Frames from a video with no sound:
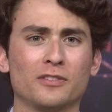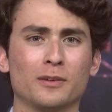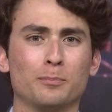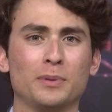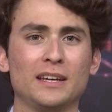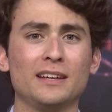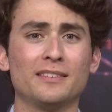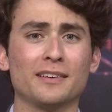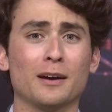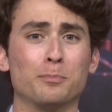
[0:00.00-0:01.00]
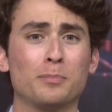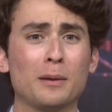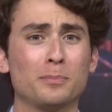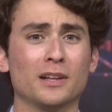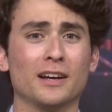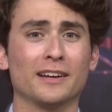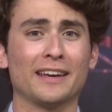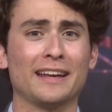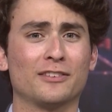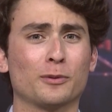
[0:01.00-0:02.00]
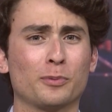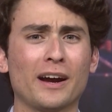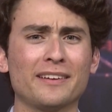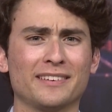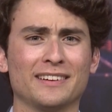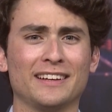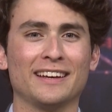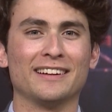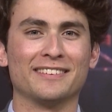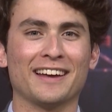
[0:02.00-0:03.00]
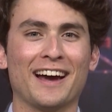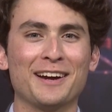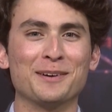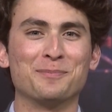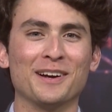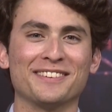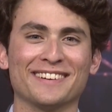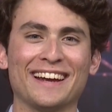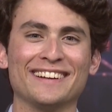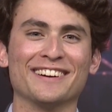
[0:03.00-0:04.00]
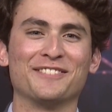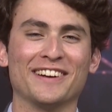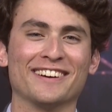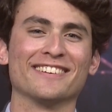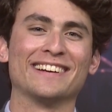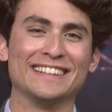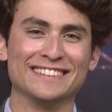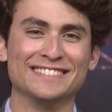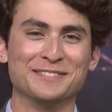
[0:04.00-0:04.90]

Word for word: some beads, a butt plug, and surprisingly, an entire Buzz Lightyear figurine.